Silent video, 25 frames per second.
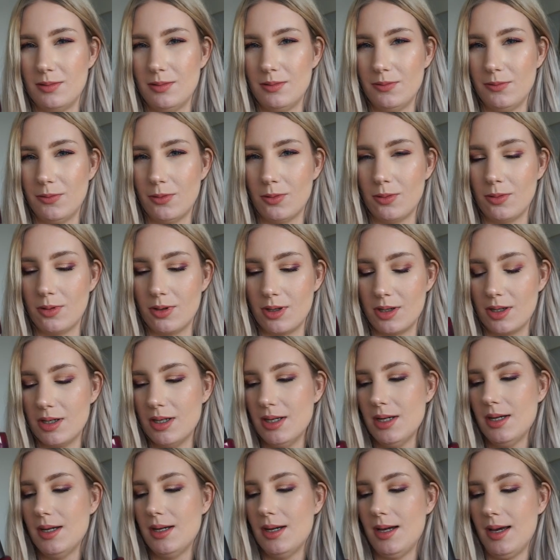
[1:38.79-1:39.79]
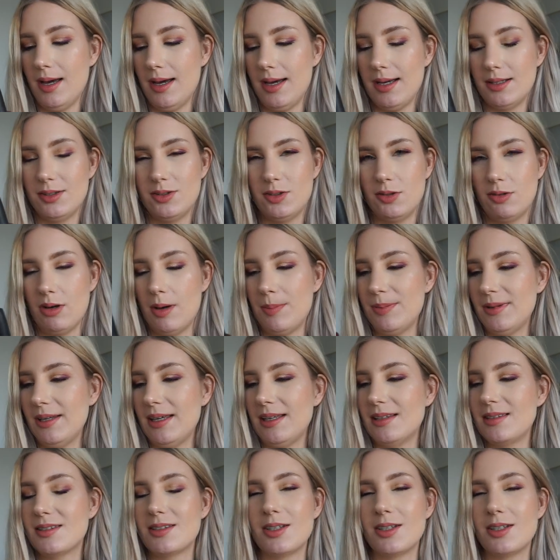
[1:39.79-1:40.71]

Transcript: for 2 updates.